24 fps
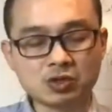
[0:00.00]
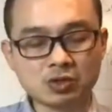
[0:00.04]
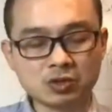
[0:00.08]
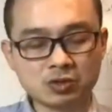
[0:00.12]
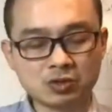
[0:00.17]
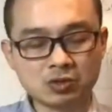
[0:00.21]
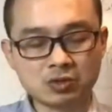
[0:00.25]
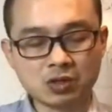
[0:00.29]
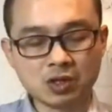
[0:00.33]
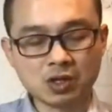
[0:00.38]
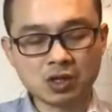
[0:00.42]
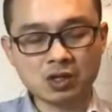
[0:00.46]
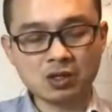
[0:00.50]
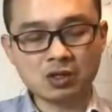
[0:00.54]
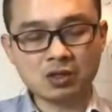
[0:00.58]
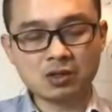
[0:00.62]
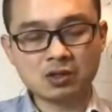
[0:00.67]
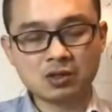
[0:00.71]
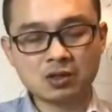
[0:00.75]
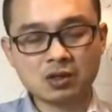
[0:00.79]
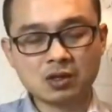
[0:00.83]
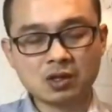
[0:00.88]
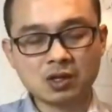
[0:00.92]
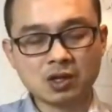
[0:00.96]
today.
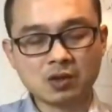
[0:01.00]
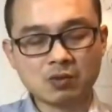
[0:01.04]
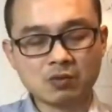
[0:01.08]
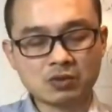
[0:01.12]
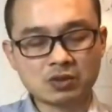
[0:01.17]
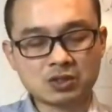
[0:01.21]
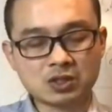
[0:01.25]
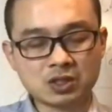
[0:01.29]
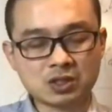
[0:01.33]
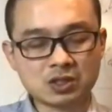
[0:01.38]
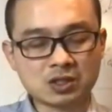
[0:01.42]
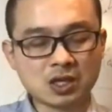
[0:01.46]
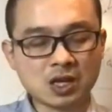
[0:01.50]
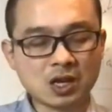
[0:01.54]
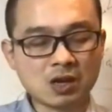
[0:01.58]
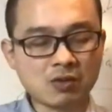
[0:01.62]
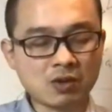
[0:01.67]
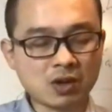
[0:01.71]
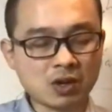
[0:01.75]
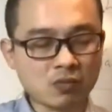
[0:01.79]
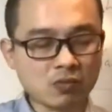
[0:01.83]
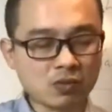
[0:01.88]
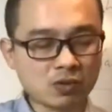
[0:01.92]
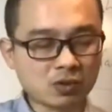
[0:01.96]
We sit down
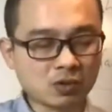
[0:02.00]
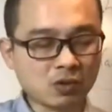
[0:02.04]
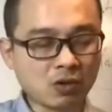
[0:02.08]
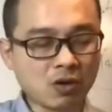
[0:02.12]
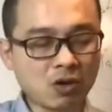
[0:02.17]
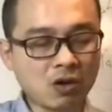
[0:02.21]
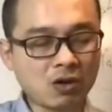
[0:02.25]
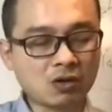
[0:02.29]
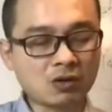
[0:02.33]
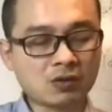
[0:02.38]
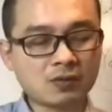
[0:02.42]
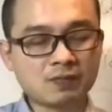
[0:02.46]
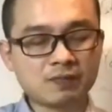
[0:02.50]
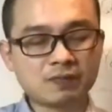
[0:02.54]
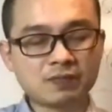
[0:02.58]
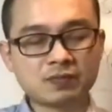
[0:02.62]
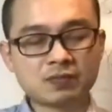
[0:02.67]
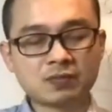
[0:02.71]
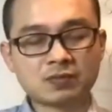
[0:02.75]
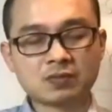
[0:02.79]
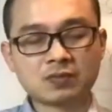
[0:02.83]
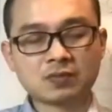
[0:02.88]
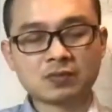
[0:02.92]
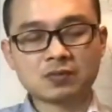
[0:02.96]
and we talk.
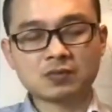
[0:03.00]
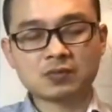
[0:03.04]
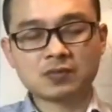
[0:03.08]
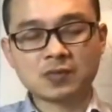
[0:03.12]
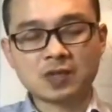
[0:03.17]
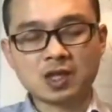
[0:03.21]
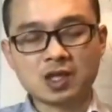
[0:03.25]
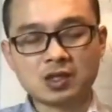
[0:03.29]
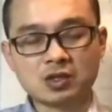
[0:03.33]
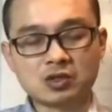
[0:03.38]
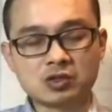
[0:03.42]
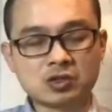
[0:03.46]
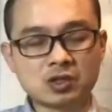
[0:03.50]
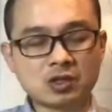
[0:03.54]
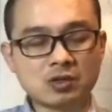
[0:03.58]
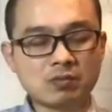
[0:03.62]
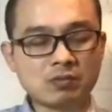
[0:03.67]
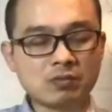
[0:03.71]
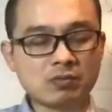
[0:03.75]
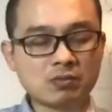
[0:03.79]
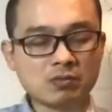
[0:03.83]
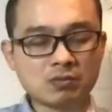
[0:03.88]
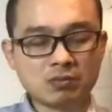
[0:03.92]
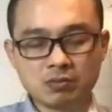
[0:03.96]
And he said
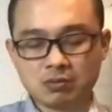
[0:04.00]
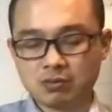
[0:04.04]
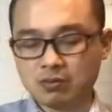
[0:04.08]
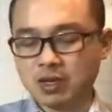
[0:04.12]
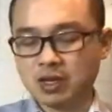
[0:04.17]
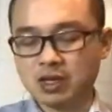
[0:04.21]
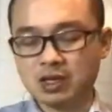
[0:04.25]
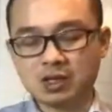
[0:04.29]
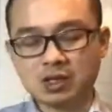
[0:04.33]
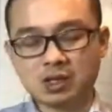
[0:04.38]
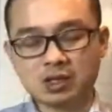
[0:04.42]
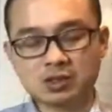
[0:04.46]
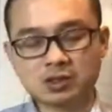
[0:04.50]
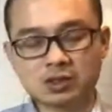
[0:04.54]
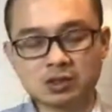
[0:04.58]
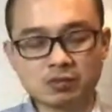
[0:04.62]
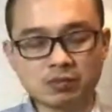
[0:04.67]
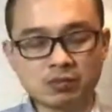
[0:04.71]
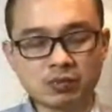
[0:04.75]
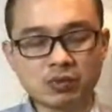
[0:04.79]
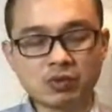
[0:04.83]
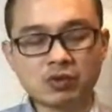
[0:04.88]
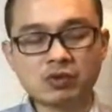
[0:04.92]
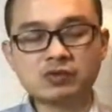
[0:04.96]
many things
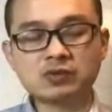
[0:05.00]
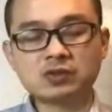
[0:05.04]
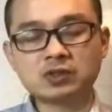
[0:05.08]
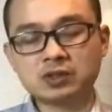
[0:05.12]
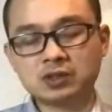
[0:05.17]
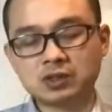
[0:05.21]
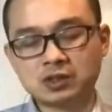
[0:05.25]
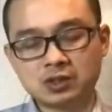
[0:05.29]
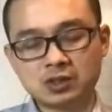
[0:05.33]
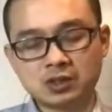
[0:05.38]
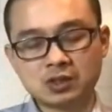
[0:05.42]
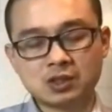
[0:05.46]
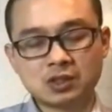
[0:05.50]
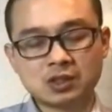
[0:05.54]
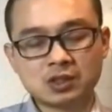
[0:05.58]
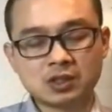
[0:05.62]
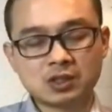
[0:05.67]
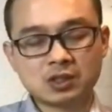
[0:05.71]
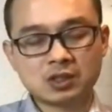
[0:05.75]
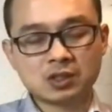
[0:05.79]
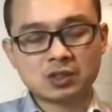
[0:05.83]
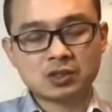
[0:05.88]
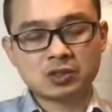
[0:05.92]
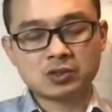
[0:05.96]
improve.
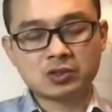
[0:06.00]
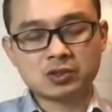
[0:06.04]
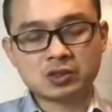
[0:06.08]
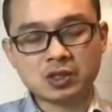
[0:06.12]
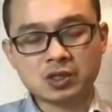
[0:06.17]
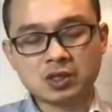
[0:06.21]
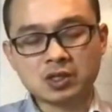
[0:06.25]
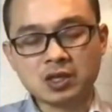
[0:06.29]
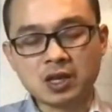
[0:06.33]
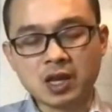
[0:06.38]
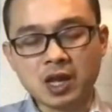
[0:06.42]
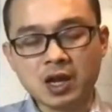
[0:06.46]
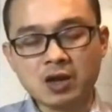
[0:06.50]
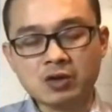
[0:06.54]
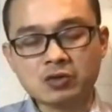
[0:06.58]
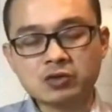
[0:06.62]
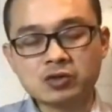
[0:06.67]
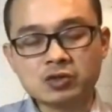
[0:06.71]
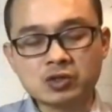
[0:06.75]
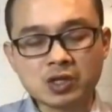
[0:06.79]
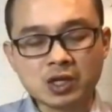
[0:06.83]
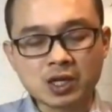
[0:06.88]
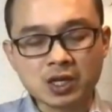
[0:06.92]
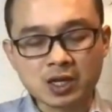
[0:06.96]
He said now she
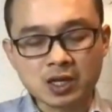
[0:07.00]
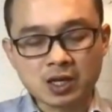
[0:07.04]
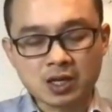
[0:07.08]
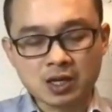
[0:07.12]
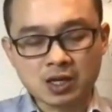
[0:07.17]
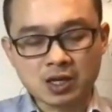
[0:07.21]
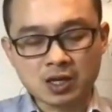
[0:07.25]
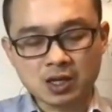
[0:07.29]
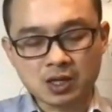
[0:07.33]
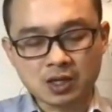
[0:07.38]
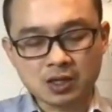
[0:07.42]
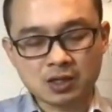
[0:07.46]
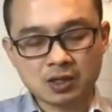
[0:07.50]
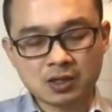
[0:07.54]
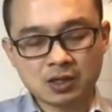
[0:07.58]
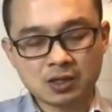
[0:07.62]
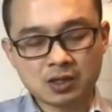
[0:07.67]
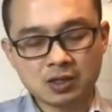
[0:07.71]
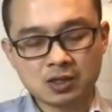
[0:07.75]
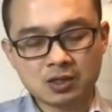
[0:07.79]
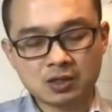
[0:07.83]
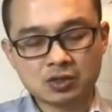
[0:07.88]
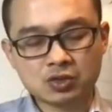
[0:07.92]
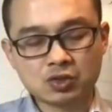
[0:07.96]
can link,
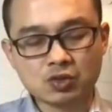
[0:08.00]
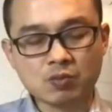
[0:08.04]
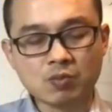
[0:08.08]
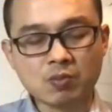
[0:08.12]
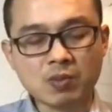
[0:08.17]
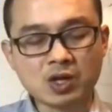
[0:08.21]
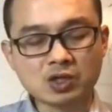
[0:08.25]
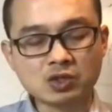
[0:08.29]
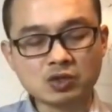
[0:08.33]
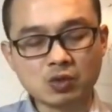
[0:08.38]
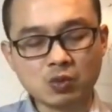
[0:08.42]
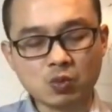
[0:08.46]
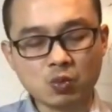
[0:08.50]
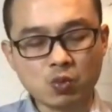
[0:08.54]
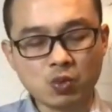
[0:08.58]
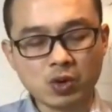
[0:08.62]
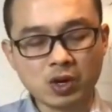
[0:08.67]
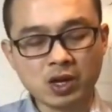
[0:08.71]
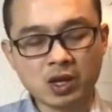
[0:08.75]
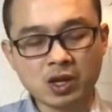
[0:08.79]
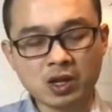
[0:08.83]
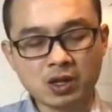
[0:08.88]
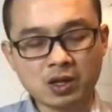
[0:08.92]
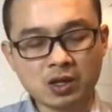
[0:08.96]
she much
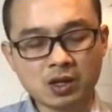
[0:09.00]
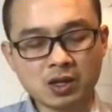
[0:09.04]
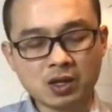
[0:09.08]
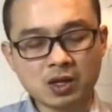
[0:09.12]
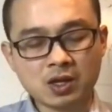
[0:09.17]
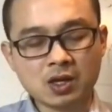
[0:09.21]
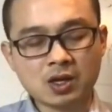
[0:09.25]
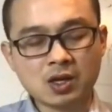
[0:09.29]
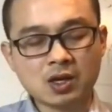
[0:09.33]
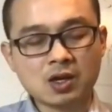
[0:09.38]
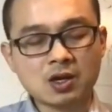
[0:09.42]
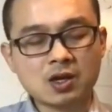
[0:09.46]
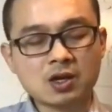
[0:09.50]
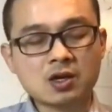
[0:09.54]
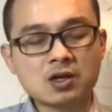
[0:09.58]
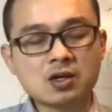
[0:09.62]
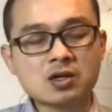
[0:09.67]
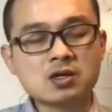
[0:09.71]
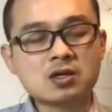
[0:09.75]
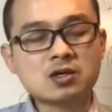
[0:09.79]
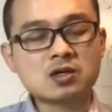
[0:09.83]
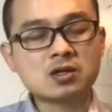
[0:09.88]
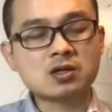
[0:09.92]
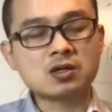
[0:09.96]
away
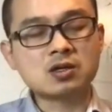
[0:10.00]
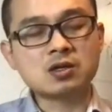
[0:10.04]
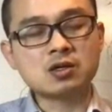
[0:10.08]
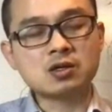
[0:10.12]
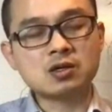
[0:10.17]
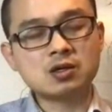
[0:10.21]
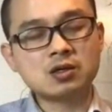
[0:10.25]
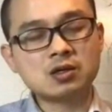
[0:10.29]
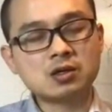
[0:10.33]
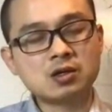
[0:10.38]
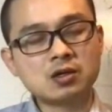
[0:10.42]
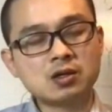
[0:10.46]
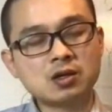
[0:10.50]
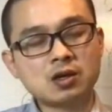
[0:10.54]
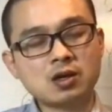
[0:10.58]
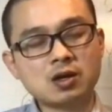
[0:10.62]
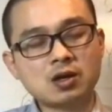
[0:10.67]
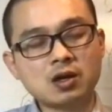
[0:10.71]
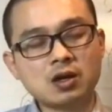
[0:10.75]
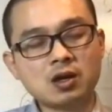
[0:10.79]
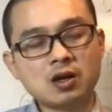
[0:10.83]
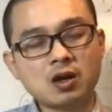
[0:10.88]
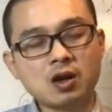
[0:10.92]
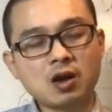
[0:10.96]
her
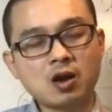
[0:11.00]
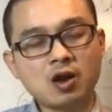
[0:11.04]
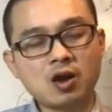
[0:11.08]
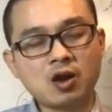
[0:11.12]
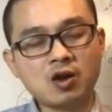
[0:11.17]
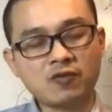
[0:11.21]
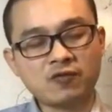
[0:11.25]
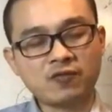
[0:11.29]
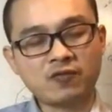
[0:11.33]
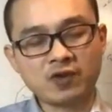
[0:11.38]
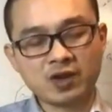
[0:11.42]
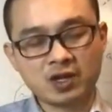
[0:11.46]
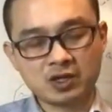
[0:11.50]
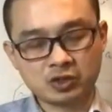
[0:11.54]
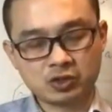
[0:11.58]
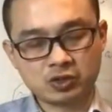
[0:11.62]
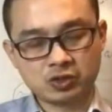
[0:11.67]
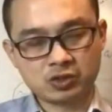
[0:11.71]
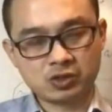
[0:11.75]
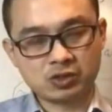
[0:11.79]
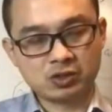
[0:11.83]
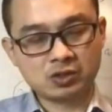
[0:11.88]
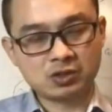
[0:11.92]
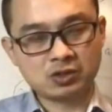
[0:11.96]
hot flusher